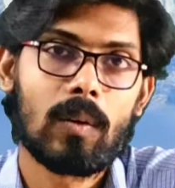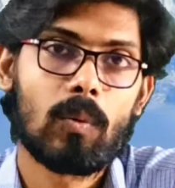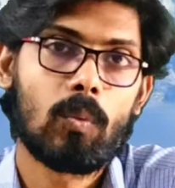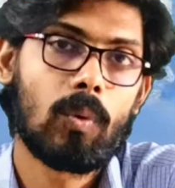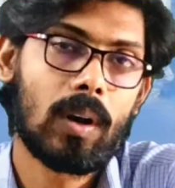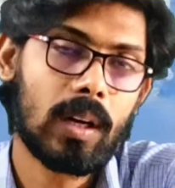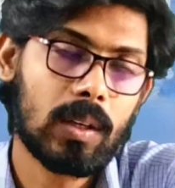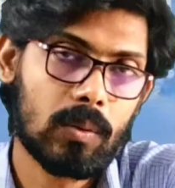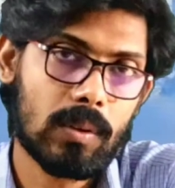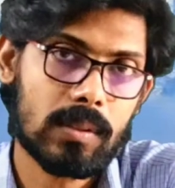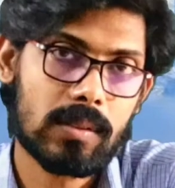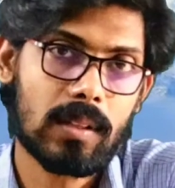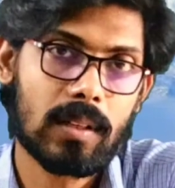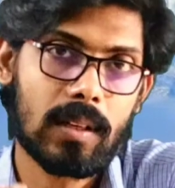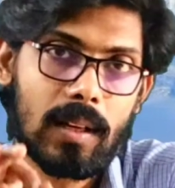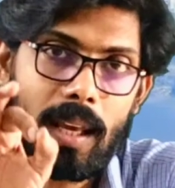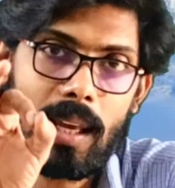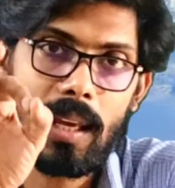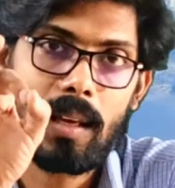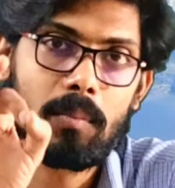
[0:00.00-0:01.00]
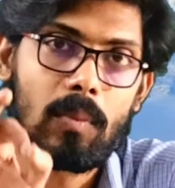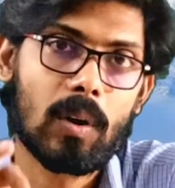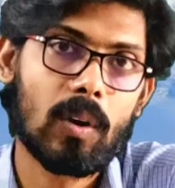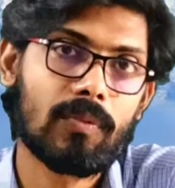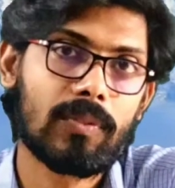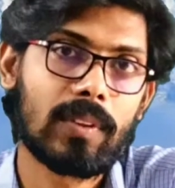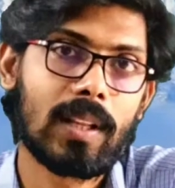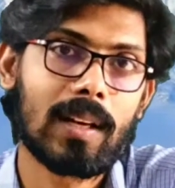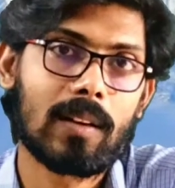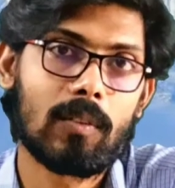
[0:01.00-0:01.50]
What was the name
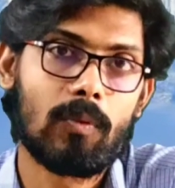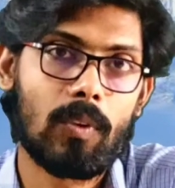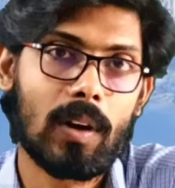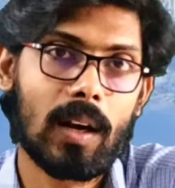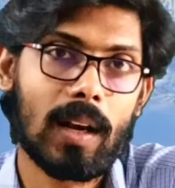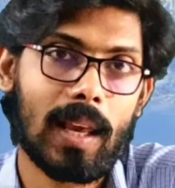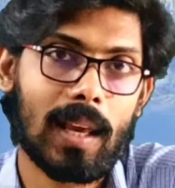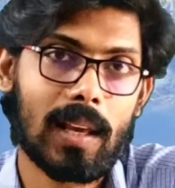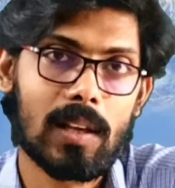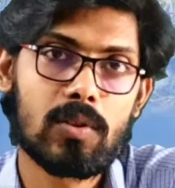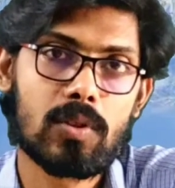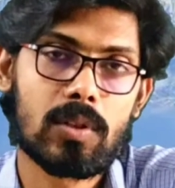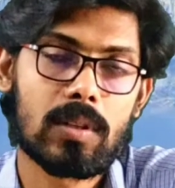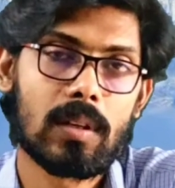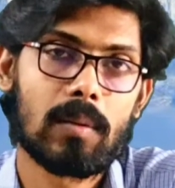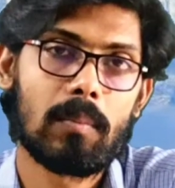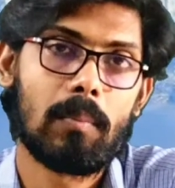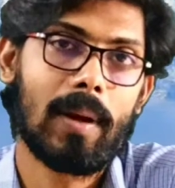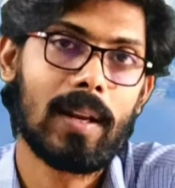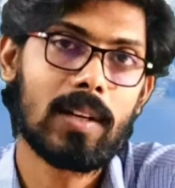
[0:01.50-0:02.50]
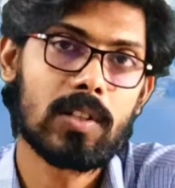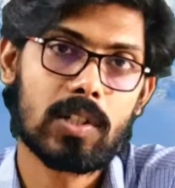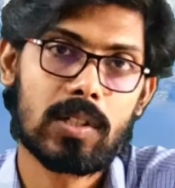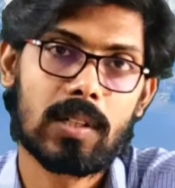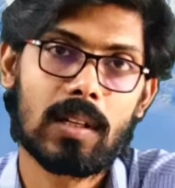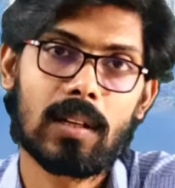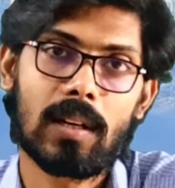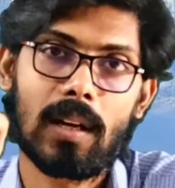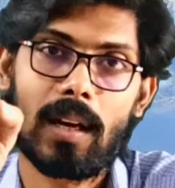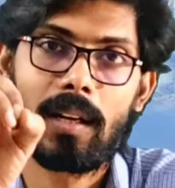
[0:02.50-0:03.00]
of that village
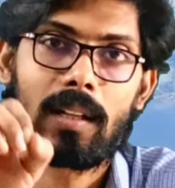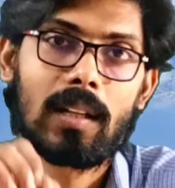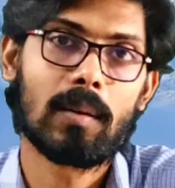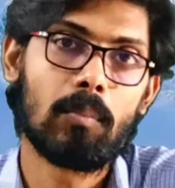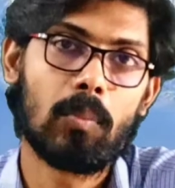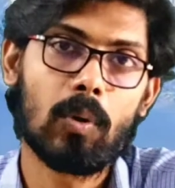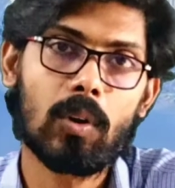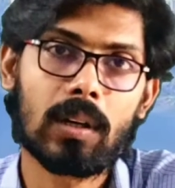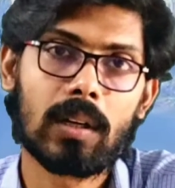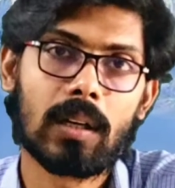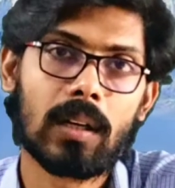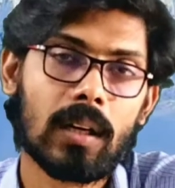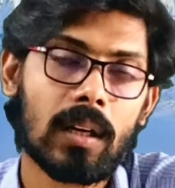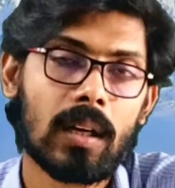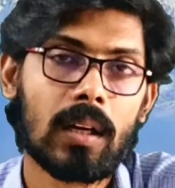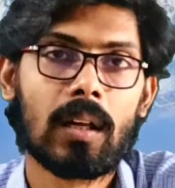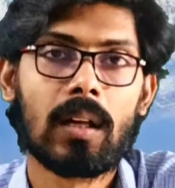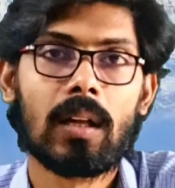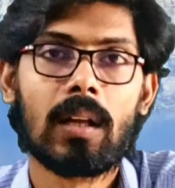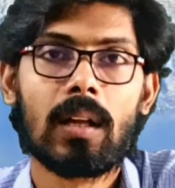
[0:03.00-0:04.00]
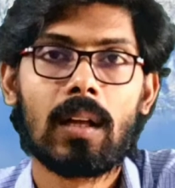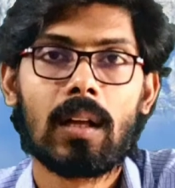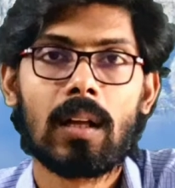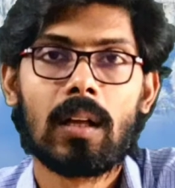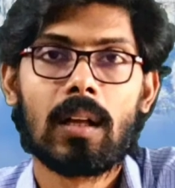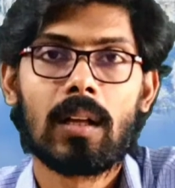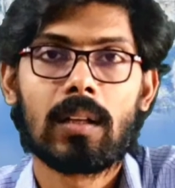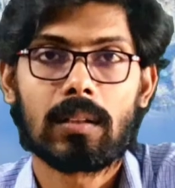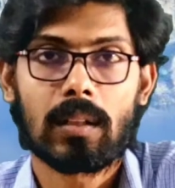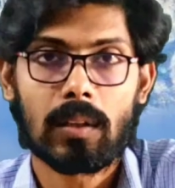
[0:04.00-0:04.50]
mentioned in the book,
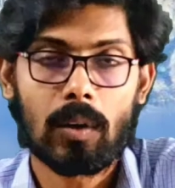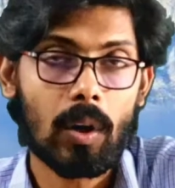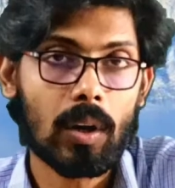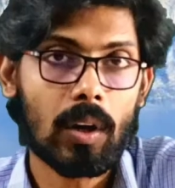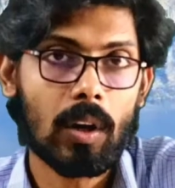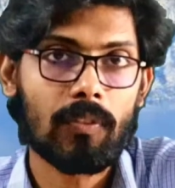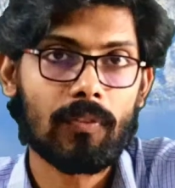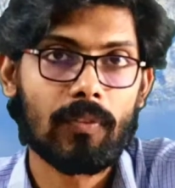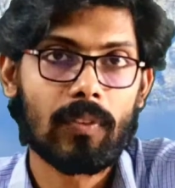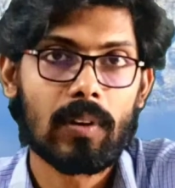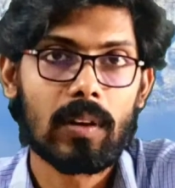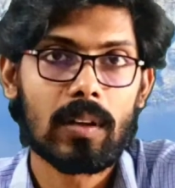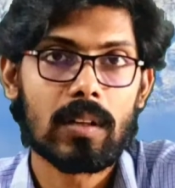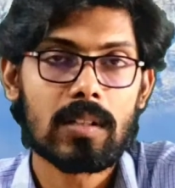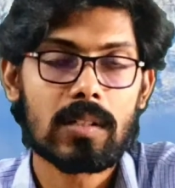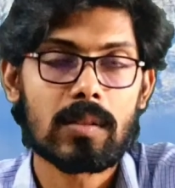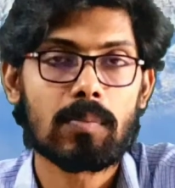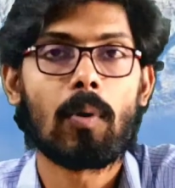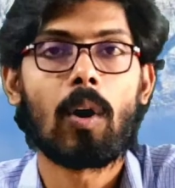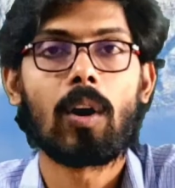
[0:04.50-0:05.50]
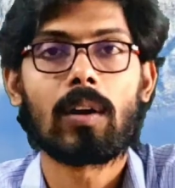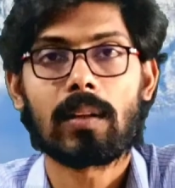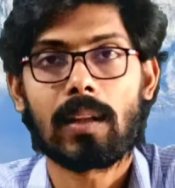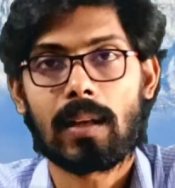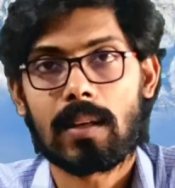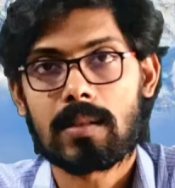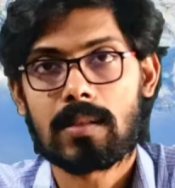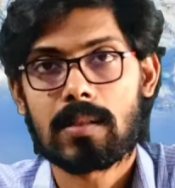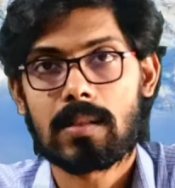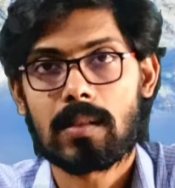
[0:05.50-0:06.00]
The God of Small
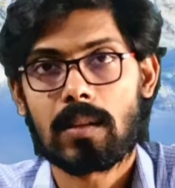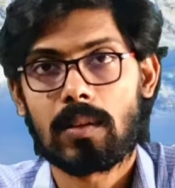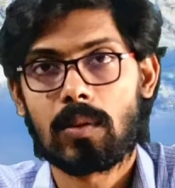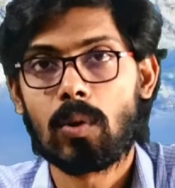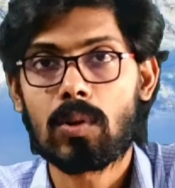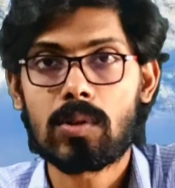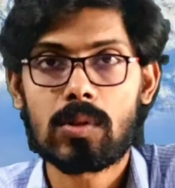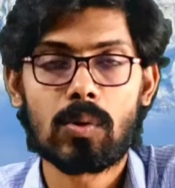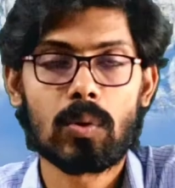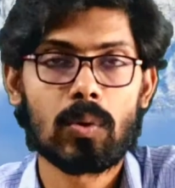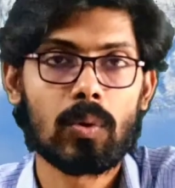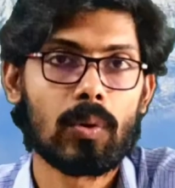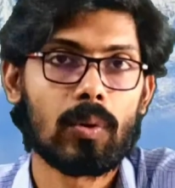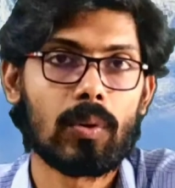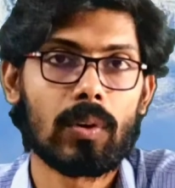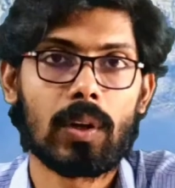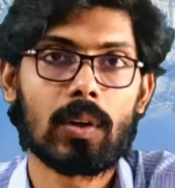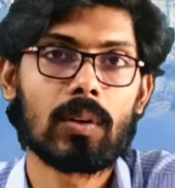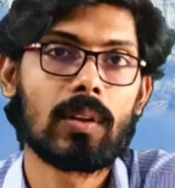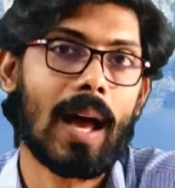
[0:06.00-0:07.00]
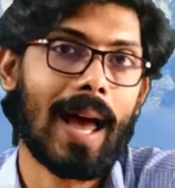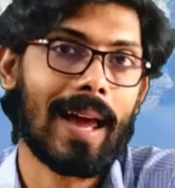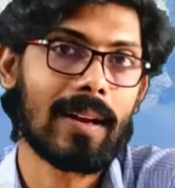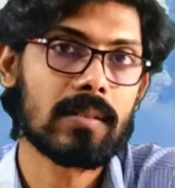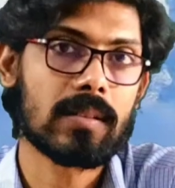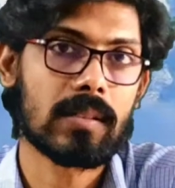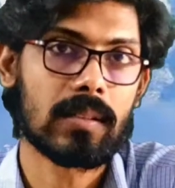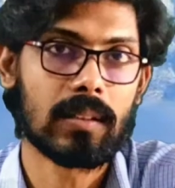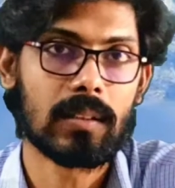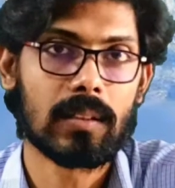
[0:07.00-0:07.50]
Things? Those who knew the
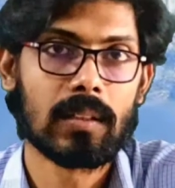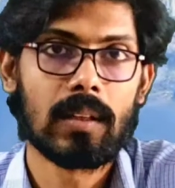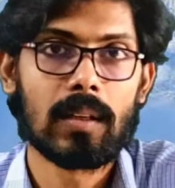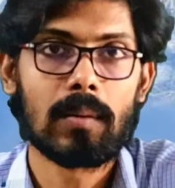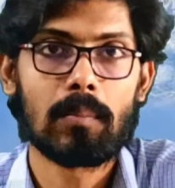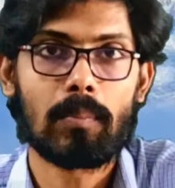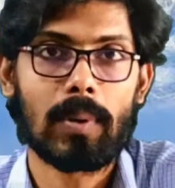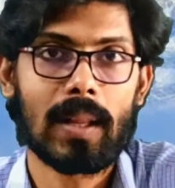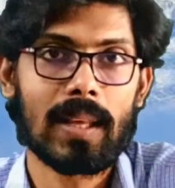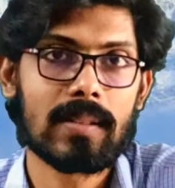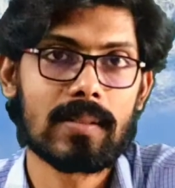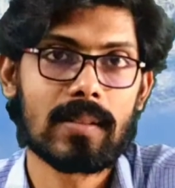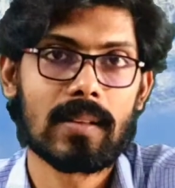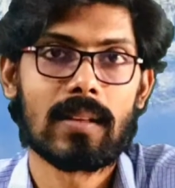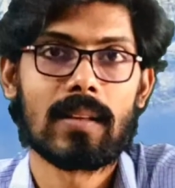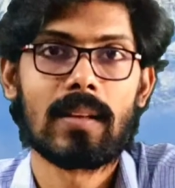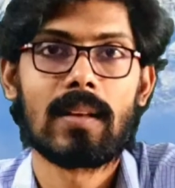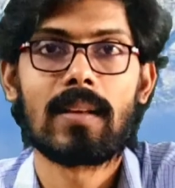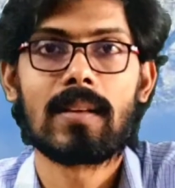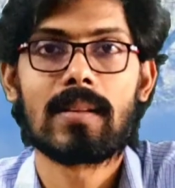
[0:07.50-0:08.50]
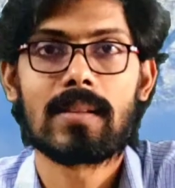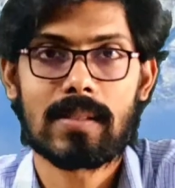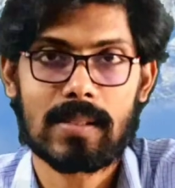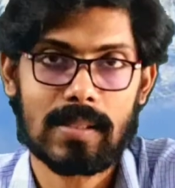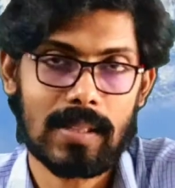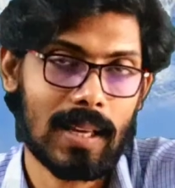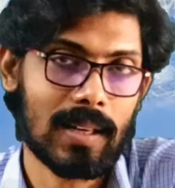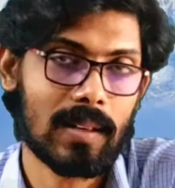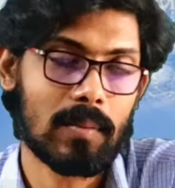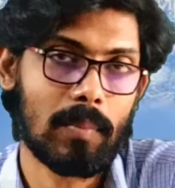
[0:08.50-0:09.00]
answer, please
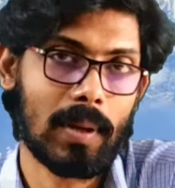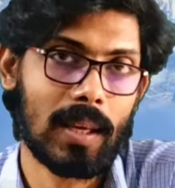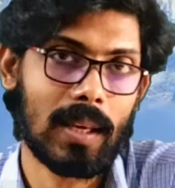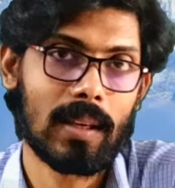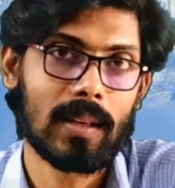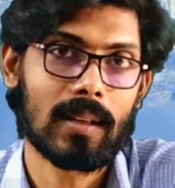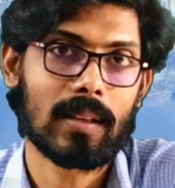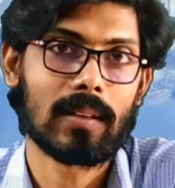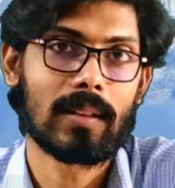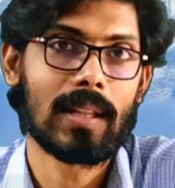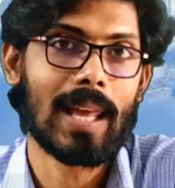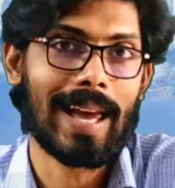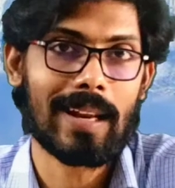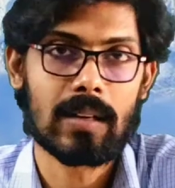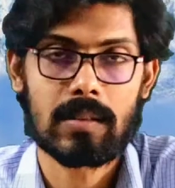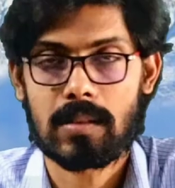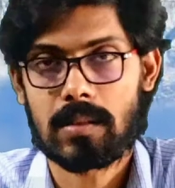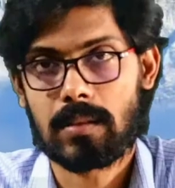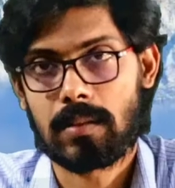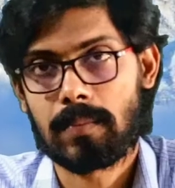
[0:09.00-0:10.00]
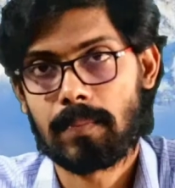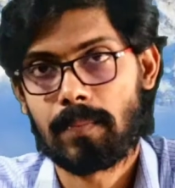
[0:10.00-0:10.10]
send me the answer.